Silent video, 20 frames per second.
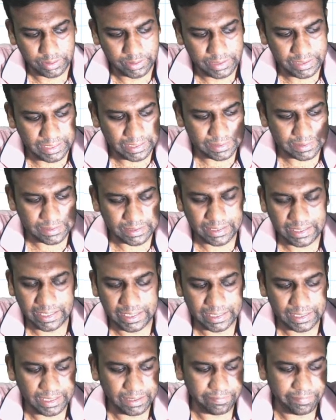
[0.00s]
this
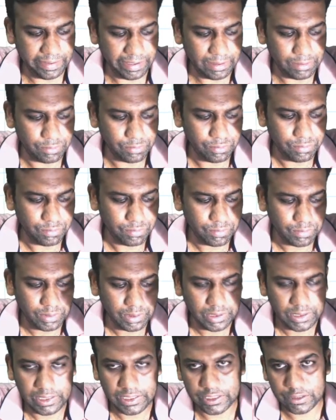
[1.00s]
AK value
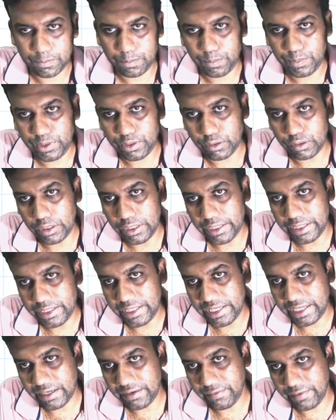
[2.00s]
is purely
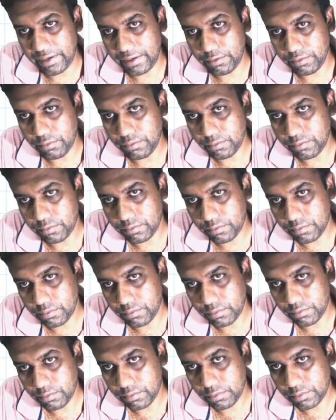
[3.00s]
real value.
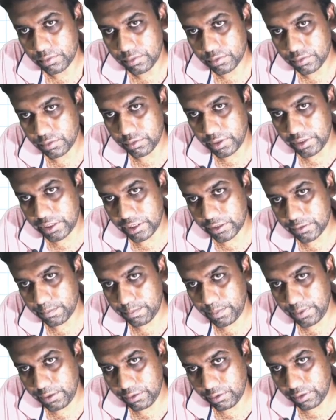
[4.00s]
So it is
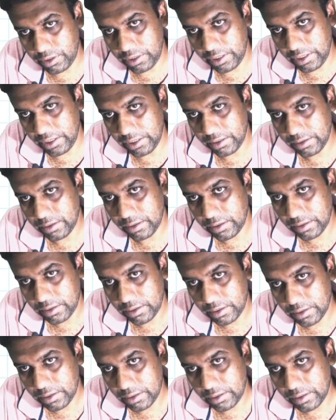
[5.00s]
purely
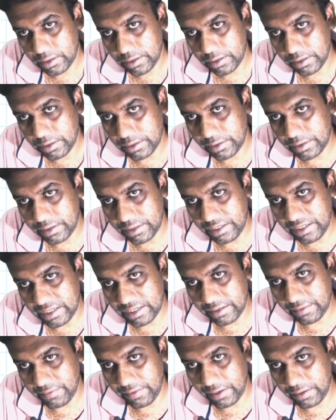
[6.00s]

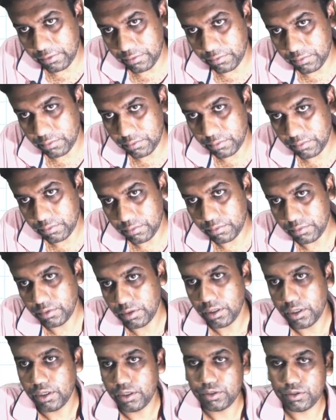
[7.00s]
real value.
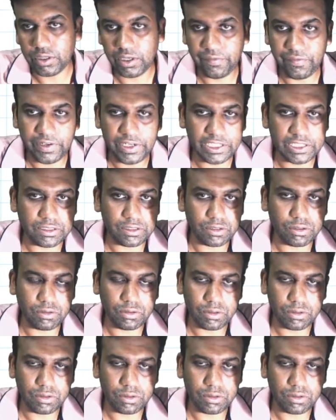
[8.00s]
So if it is